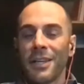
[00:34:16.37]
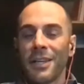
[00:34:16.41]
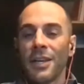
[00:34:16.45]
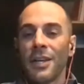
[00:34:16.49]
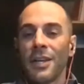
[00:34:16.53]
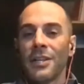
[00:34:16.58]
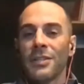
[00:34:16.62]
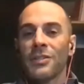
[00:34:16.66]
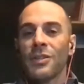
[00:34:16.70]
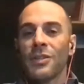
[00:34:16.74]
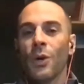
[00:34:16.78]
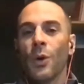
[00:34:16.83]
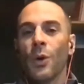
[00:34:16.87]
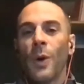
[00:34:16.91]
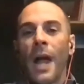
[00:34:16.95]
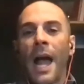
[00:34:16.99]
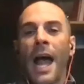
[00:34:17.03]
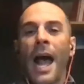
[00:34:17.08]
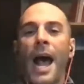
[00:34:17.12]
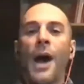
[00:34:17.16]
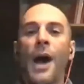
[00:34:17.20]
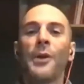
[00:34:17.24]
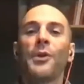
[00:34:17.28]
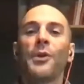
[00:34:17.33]
so
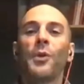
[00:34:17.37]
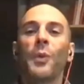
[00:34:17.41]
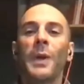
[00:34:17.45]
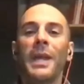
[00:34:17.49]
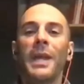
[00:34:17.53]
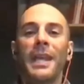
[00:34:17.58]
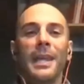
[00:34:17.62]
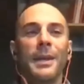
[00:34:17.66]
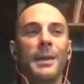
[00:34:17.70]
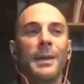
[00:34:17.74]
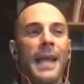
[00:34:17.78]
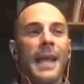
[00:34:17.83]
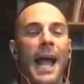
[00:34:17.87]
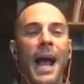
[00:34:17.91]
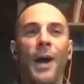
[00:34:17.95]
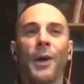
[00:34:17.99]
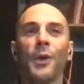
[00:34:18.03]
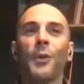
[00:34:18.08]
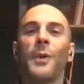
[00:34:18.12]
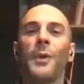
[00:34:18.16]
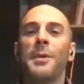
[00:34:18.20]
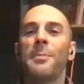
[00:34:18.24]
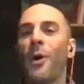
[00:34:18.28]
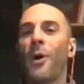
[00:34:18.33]
how do we how
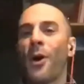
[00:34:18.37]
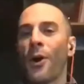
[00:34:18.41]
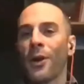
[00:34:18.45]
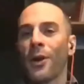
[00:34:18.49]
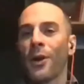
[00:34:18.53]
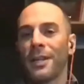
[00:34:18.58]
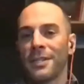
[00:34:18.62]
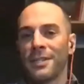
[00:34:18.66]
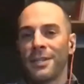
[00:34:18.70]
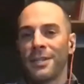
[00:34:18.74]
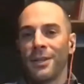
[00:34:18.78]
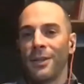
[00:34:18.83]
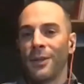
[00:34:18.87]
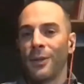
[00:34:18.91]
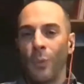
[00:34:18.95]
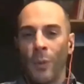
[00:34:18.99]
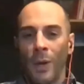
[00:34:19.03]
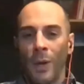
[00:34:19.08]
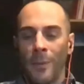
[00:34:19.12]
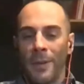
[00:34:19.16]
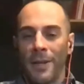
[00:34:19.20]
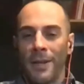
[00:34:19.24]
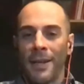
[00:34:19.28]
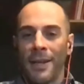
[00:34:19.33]
do we market to the
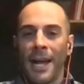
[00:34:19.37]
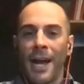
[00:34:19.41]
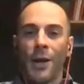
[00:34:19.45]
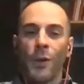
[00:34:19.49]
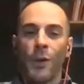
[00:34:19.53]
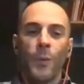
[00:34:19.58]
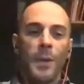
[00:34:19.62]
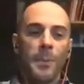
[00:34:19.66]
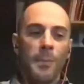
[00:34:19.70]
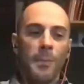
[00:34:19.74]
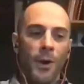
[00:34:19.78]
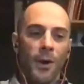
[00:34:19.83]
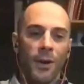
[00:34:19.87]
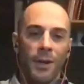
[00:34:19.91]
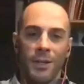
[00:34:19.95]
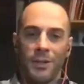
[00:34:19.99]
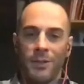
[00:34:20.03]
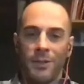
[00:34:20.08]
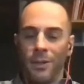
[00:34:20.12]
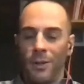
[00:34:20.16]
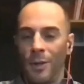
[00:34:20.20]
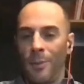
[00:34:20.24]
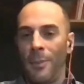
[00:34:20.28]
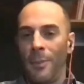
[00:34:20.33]
women how do we market
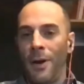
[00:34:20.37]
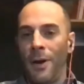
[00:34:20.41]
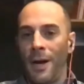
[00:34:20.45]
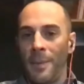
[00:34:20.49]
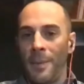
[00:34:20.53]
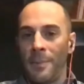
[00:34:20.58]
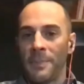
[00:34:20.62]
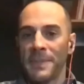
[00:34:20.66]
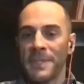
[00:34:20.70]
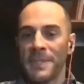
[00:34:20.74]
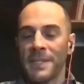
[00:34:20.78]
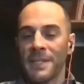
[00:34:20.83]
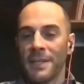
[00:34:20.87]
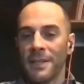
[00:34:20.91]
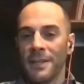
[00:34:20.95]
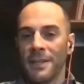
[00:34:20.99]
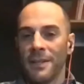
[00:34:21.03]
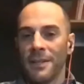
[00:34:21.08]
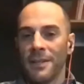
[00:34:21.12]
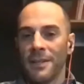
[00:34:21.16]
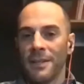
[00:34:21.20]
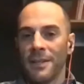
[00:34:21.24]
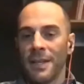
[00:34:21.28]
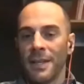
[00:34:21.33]
to the moms
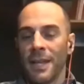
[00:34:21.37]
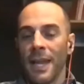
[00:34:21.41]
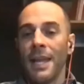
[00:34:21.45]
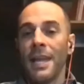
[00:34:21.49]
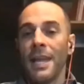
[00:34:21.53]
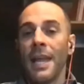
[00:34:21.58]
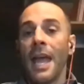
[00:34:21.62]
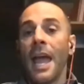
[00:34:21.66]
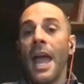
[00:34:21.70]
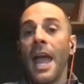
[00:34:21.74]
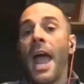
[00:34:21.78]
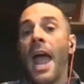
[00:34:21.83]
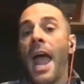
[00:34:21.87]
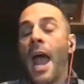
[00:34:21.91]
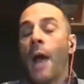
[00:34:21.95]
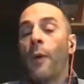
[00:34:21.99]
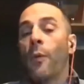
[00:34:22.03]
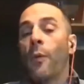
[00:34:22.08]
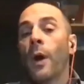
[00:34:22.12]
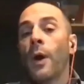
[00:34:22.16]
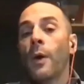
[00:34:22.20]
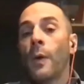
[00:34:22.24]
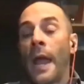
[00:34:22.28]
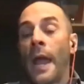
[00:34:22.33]
okay
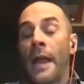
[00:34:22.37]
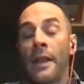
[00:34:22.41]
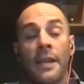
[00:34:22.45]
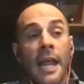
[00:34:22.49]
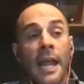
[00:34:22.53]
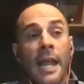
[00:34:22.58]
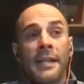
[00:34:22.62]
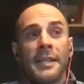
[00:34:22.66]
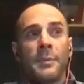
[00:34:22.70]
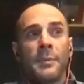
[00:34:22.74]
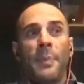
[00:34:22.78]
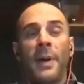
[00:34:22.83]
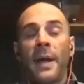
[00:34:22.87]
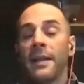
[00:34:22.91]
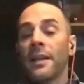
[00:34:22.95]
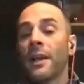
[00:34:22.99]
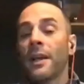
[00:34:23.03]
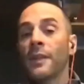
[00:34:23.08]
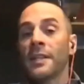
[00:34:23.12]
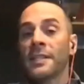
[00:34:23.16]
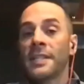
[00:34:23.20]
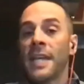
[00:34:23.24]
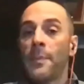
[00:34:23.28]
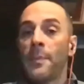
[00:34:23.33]
and what and, and depending
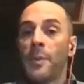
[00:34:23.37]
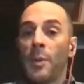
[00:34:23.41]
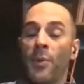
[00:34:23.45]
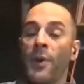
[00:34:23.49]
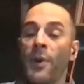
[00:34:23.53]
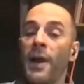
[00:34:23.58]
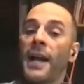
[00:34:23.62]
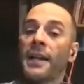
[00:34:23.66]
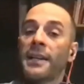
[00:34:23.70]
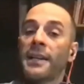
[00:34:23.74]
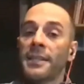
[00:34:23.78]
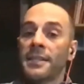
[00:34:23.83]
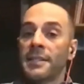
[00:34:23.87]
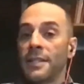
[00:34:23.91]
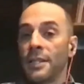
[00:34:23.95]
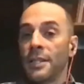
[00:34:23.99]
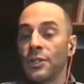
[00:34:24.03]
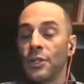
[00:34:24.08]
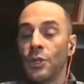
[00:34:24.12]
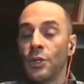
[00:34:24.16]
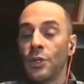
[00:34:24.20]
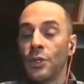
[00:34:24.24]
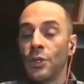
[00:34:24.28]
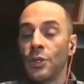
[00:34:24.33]
on the type of practice
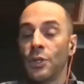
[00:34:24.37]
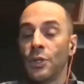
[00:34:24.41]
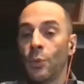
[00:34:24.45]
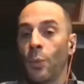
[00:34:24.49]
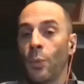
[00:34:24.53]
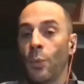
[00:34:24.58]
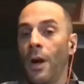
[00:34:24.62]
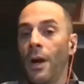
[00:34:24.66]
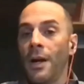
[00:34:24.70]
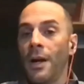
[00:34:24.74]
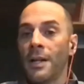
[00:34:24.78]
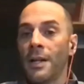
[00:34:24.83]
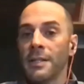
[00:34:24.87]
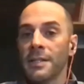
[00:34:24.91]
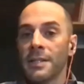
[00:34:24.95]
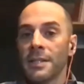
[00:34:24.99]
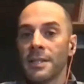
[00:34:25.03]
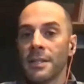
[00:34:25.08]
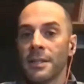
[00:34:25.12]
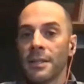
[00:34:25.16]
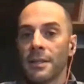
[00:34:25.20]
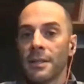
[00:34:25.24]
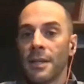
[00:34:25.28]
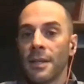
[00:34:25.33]
that you
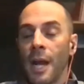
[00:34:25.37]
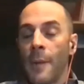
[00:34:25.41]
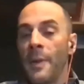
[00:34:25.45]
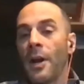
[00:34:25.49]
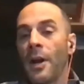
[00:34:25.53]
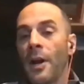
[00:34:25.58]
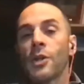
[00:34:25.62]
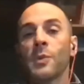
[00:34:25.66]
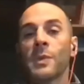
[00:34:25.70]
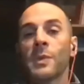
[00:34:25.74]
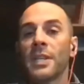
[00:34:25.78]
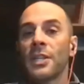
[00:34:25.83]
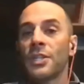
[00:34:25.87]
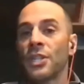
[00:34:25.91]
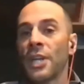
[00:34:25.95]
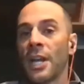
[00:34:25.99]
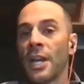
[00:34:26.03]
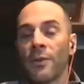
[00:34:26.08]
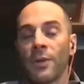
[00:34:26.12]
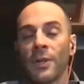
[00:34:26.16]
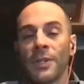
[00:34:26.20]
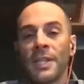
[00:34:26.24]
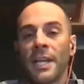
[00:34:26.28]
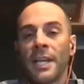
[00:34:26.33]
want i mean ours was a
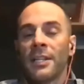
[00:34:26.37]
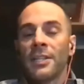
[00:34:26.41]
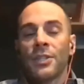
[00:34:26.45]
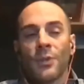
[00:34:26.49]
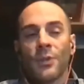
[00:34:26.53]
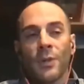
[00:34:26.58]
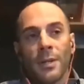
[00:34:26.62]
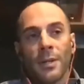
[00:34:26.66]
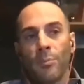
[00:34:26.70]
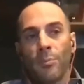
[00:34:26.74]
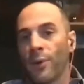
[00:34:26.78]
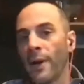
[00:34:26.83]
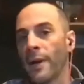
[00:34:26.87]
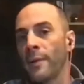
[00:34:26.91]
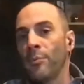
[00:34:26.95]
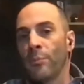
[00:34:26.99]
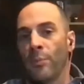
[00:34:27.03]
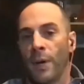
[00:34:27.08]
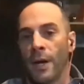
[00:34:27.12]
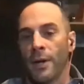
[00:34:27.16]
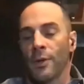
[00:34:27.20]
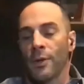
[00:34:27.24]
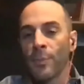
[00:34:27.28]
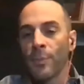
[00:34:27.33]
general dentistry bread and
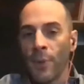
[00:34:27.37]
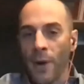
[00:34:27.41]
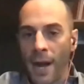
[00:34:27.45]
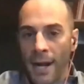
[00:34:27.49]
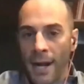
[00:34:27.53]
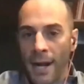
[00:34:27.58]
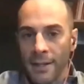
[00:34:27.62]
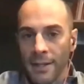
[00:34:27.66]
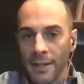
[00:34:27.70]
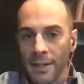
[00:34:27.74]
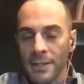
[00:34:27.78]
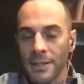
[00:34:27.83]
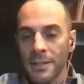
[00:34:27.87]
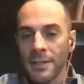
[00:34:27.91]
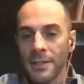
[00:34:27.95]
butter practice